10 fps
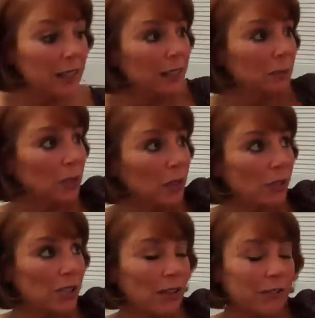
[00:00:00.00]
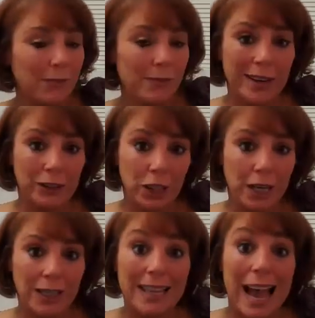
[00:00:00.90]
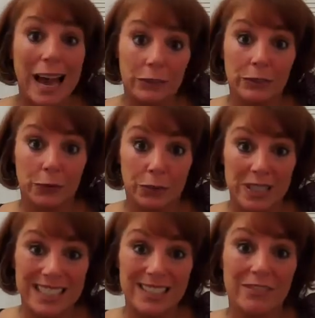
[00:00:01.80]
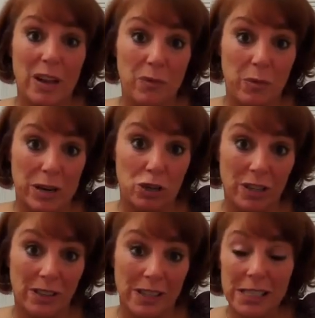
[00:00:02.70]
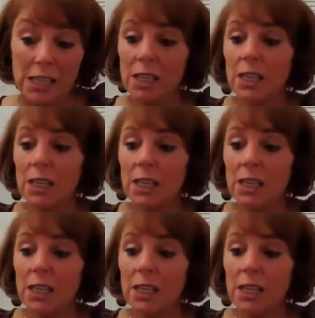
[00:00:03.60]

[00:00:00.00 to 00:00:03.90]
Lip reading: pulling yourself energetically out of 3D vibrationally